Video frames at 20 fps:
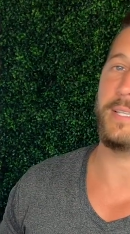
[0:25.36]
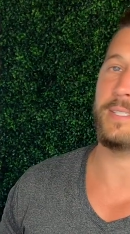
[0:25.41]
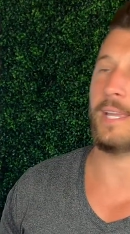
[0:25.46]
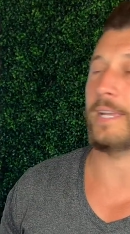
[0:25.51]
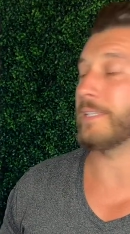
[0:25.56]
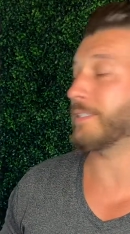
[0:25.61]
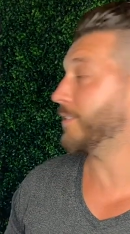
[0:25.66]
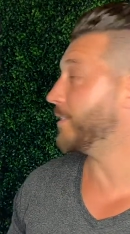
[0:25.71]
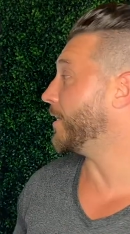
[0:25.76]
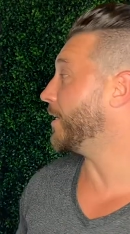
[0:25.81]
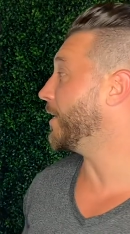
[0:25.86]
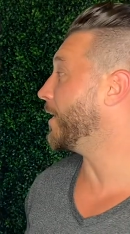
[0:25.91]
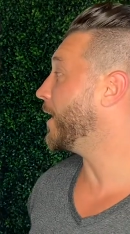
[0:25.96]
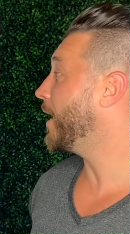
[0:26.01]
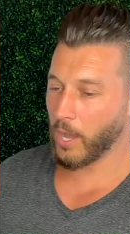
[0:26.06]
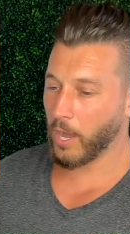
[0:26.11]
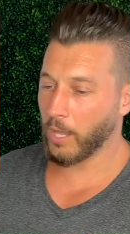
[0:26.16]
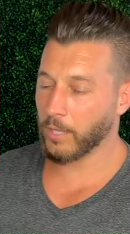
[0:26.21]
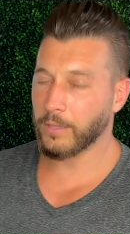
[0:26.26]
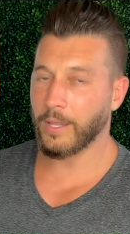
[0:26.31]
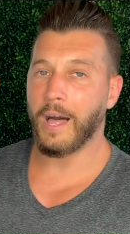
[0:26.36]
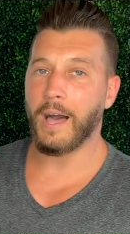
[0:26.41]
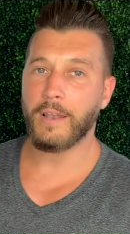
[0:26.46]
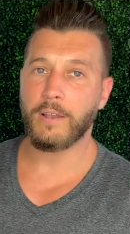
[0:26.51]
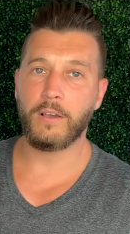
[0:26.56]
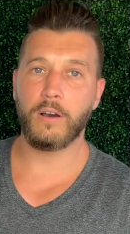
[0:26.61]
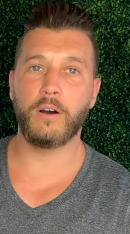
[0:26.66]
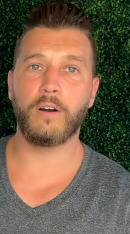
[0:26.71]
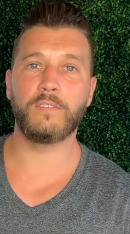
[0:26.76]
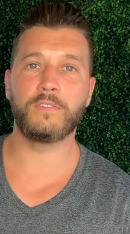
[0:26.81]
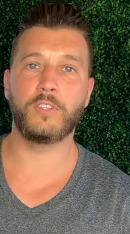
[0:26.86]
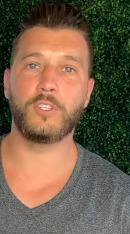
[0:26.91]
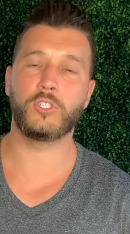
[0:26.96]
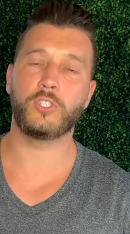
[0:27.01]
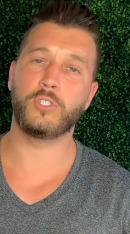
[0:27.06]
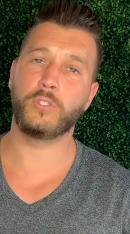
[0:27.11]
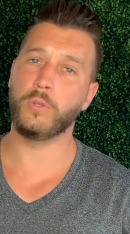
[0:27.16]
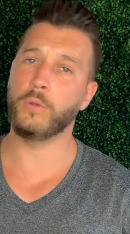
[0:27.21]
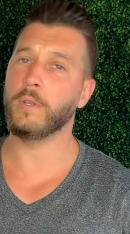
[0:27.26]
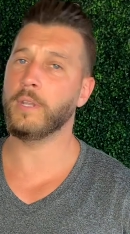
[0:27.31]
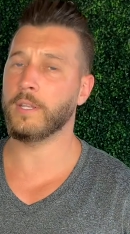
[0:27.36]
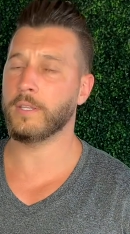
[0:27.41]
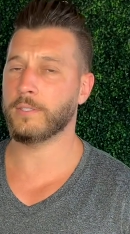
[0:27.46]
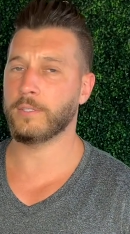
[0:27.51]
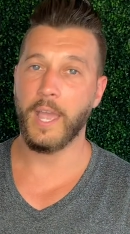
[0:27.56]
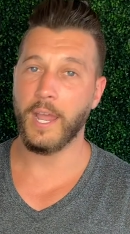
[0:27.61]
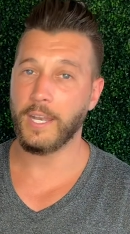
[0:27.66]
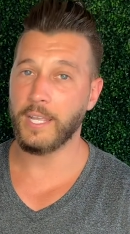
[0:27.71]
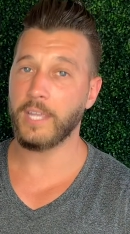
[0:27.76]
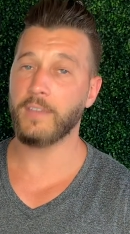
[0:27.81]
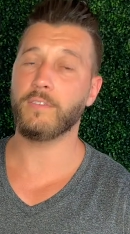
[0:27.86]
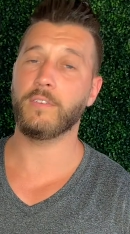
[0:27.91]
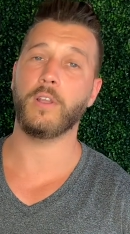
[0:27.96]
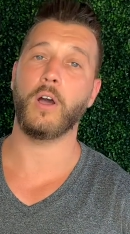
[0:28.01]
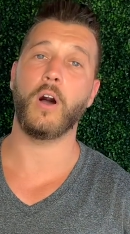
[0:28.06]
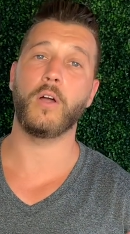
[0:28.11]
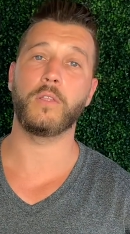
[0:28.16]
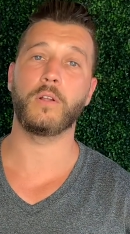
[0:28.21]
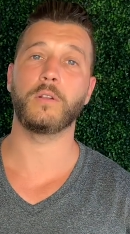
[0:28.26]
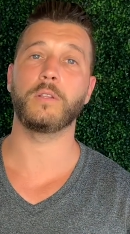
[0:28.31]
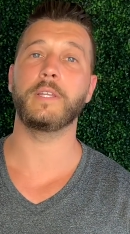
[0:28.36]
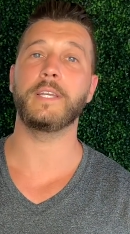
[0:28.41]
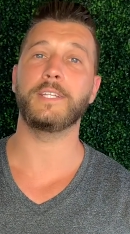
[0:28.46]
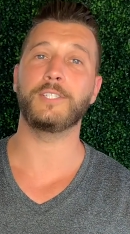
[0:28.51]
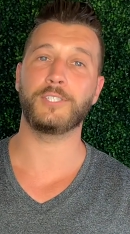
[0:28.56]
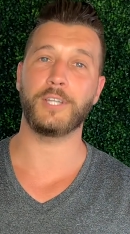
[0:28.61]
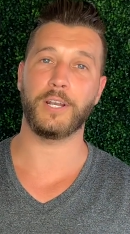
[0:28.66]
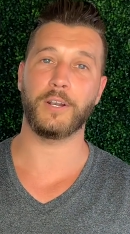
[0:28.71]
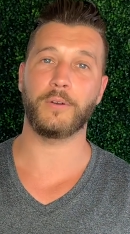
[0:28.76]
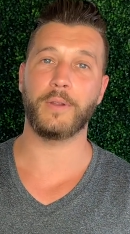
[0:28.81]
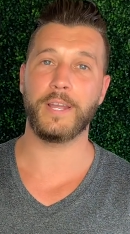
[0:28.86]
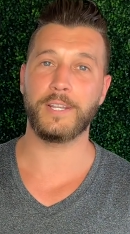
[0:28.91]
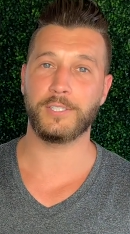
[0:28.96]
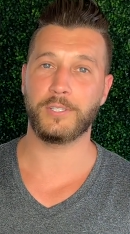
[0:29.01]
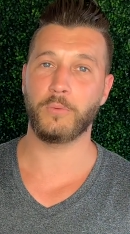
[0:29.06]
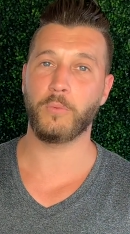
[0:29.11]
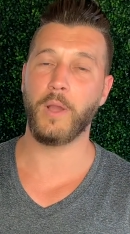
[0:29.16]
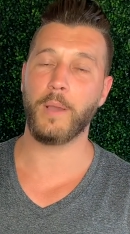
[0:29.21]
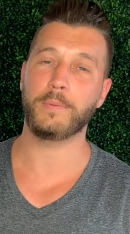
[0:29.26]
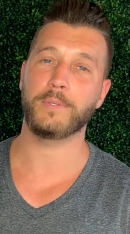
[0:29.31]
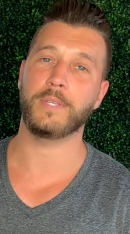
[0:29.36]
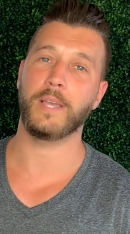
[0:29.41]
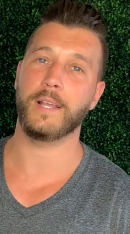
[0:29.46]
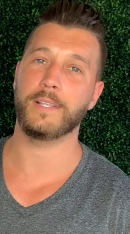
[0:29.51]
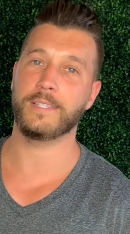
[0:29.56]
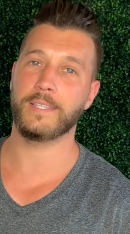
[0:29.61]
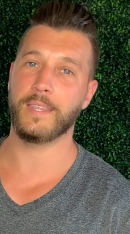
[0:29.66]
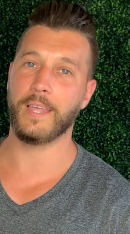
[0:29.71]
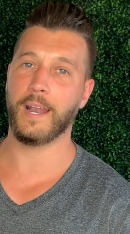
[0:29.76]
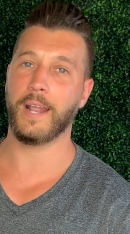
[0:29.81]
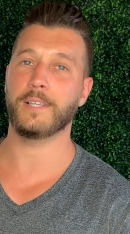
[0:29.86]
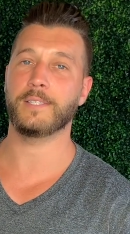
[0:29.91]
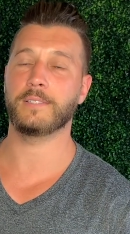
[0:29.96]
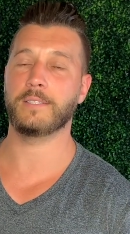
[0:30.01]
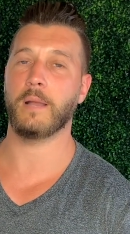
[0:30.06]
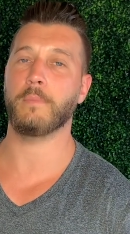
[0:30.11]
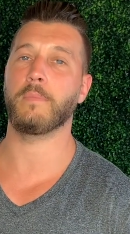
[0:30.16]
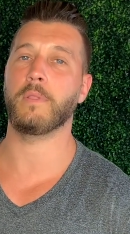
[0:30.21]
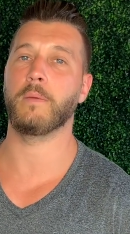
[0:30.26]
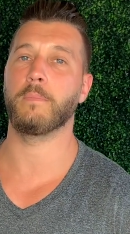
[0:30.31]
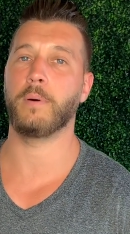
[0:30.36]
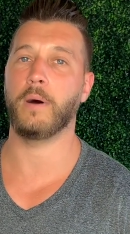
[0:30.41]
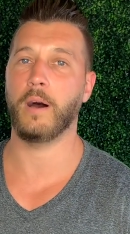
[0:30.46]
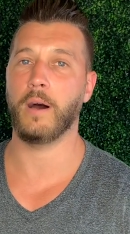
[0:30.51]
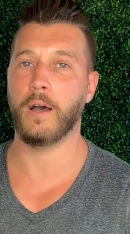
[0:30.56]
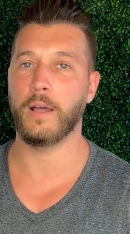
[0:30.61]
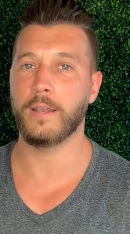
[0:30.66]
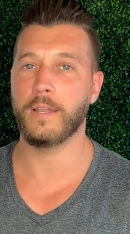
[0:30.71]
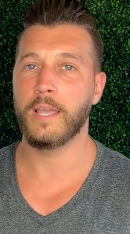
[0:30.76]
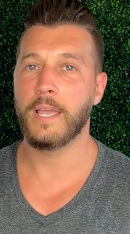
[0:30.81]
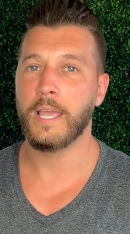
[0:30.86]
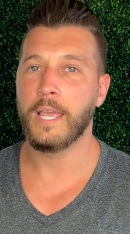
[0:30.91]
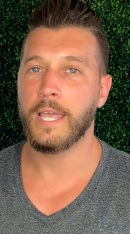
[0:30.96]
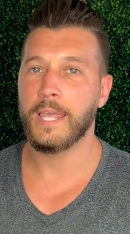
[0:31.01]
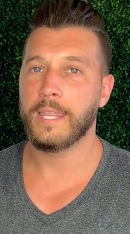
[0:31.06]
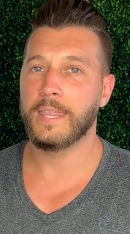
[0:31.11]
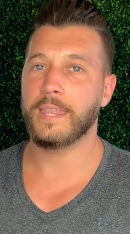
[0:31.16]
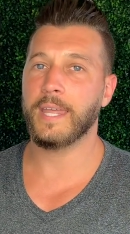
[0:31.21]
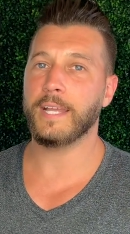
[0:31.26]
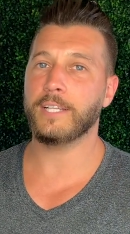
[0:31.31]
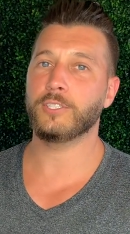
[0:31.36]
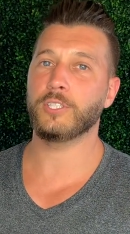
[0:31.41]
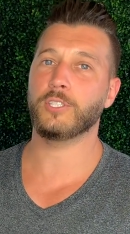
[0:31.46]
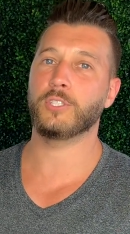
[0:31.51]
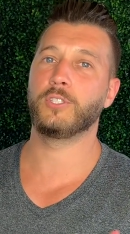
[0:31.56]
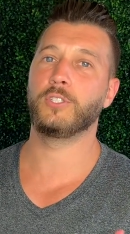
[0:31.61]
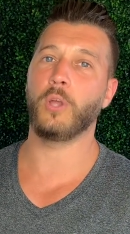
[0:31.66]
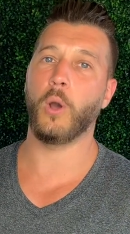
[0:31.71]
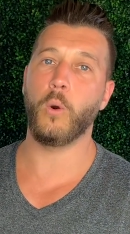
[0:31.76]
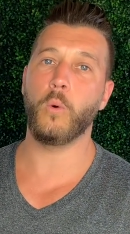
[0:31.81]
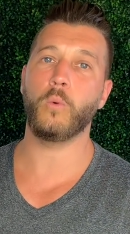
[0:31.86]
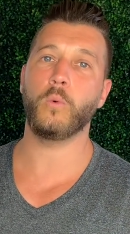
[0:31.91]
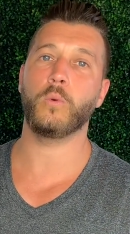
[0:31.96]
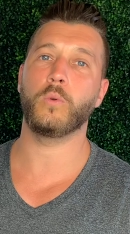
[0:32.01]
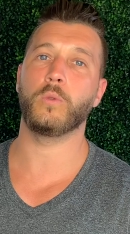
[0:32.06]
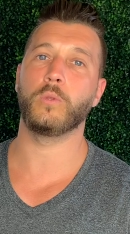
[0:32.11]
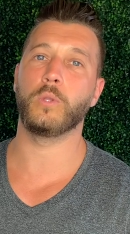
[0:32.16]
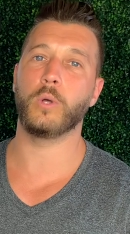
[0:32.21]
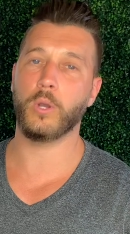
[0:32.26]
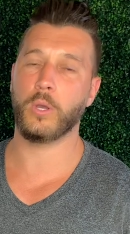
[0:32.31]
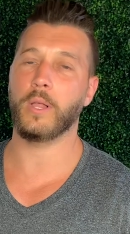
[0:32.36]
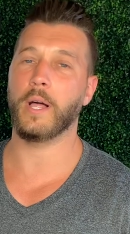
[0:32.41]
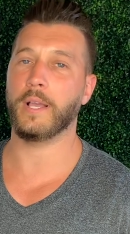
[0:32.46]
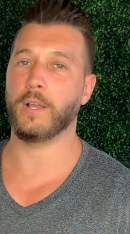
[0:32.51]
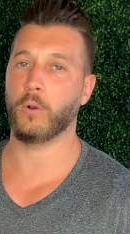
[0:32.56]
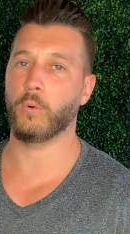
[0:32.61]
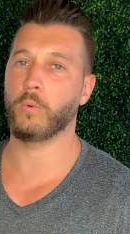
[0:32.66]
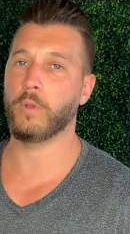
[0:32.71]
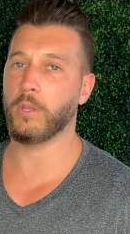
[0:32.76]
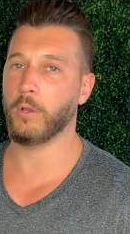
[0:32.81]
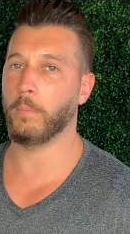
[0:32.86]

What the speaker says: I see, a lot of the students and even other lead generation websites that I stumble upon, they just don't look like a real